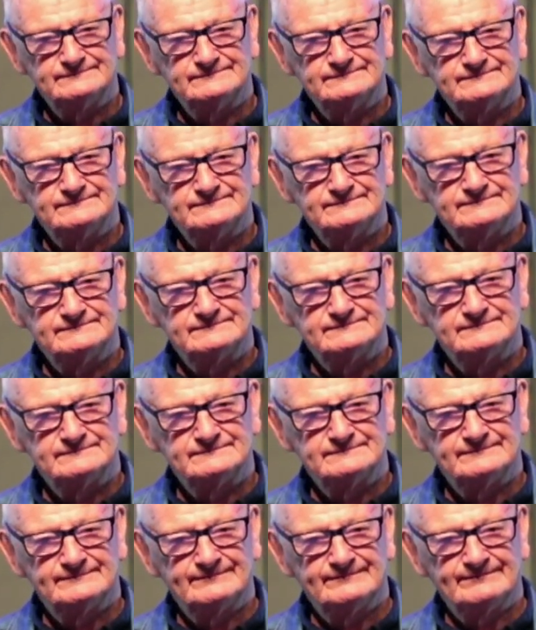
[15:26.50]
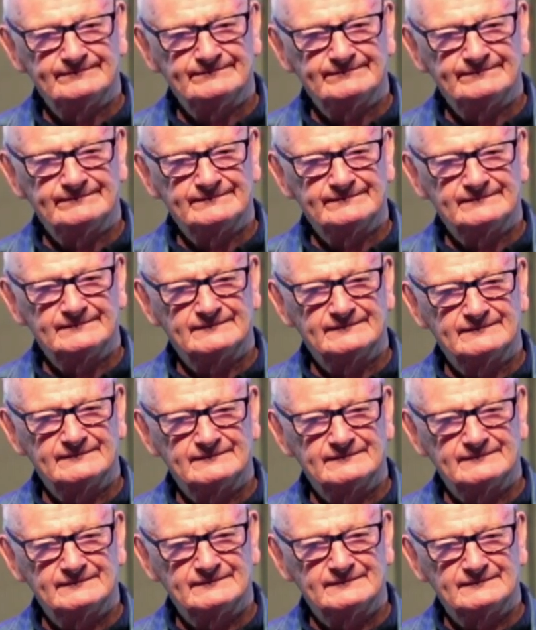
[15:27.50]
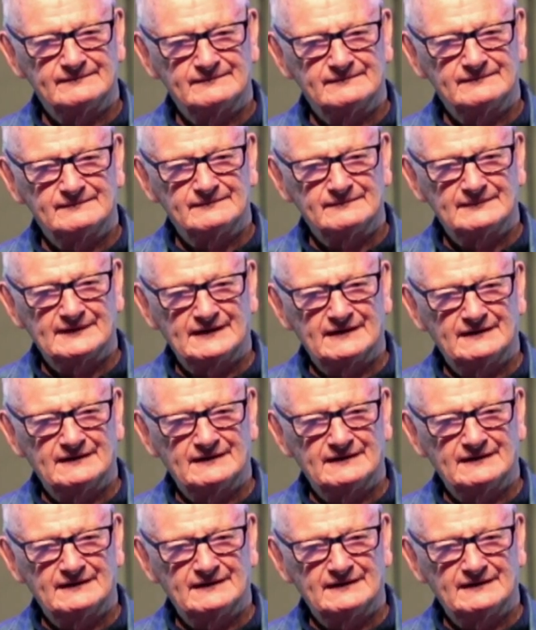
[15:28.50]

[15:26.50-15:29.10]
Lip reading: (silence)